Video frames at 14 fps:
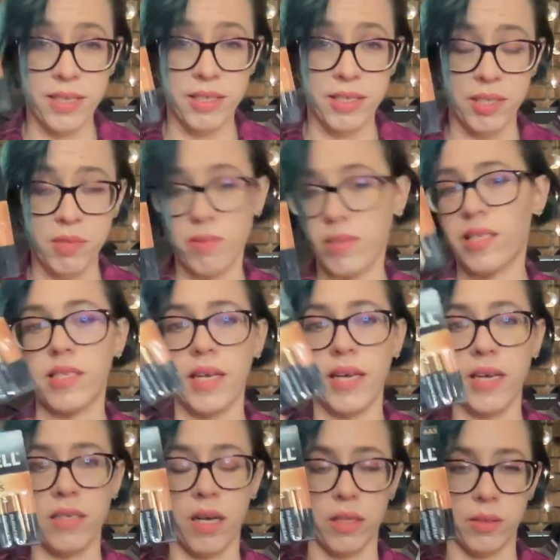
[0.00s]
So this was
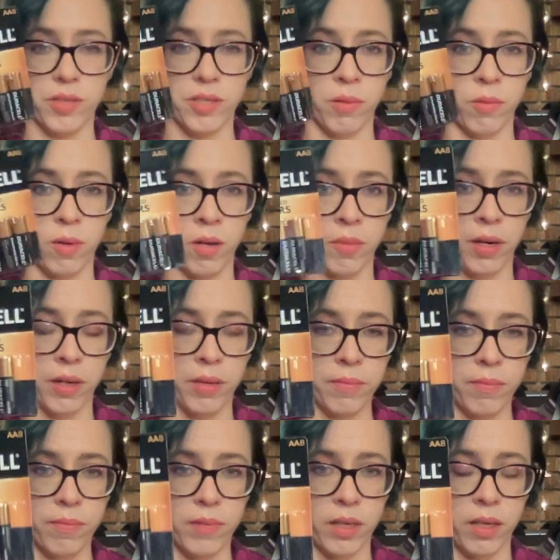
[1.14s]
$8 at Walmart.
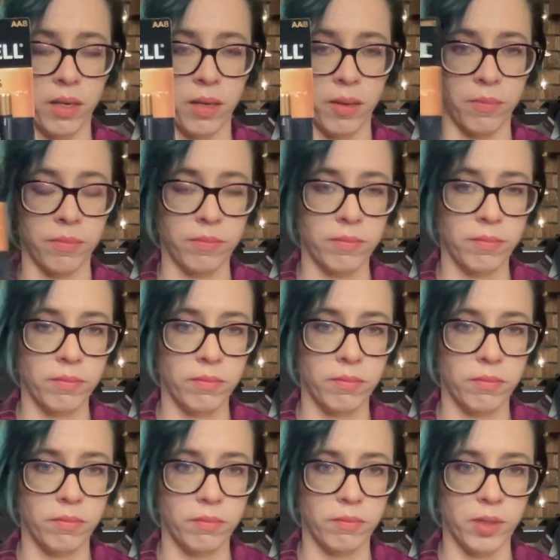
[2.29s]

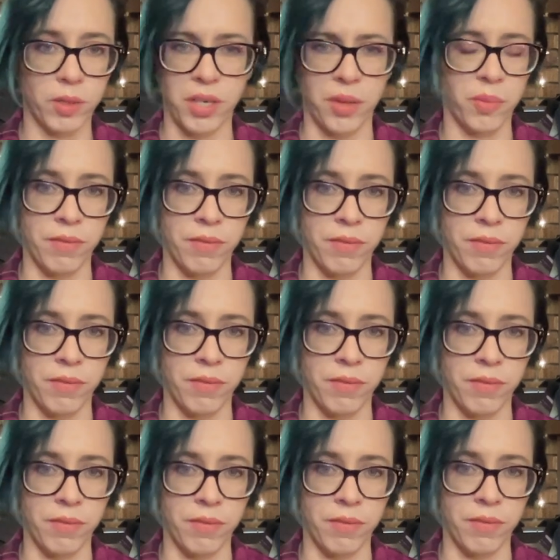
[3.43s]
There's other brands that
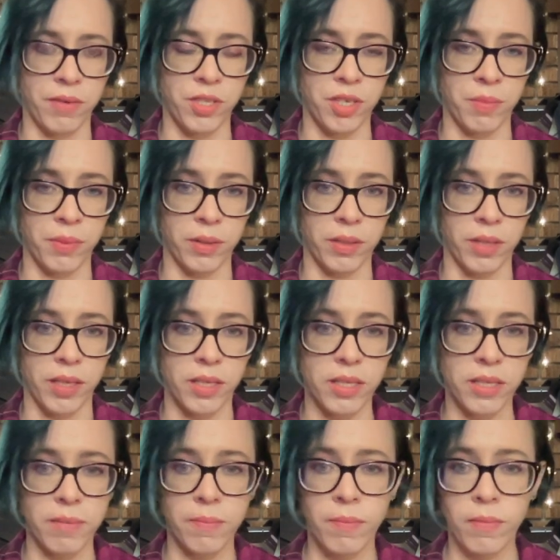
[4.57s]
are even cheaper than
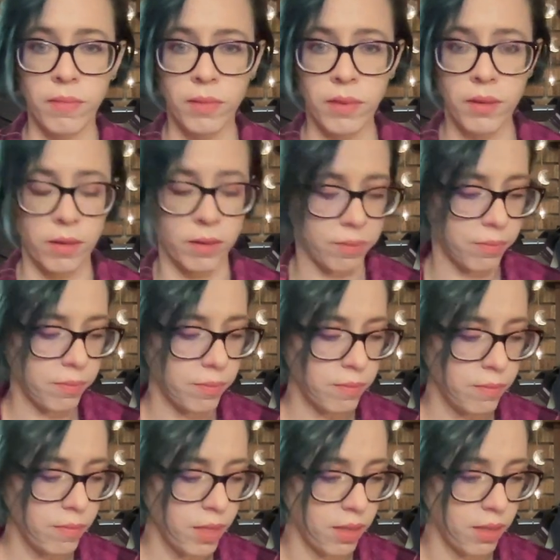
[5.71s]
this.
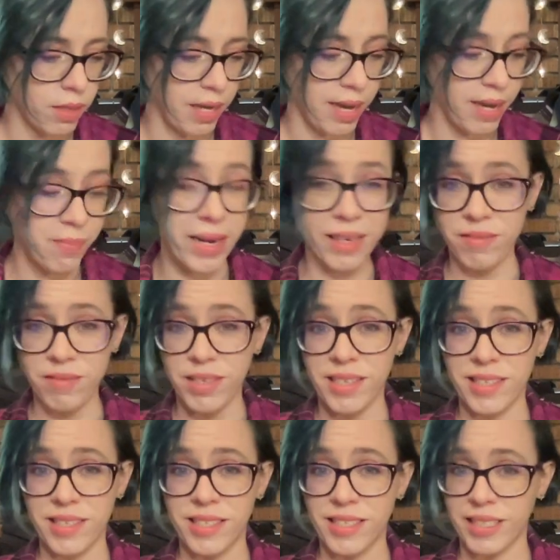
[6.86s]
The 8-pack of these
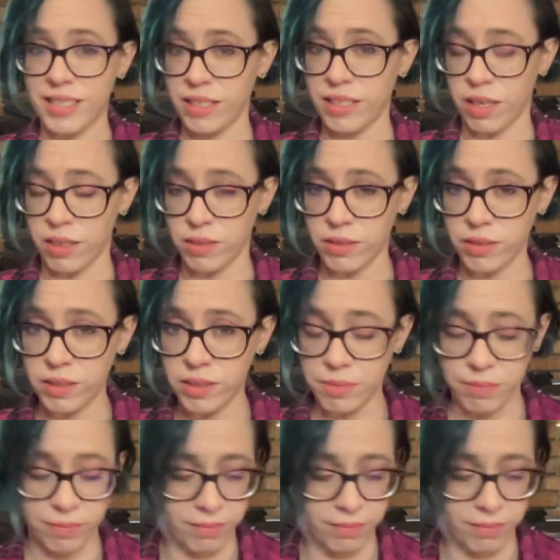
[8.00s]
is $60.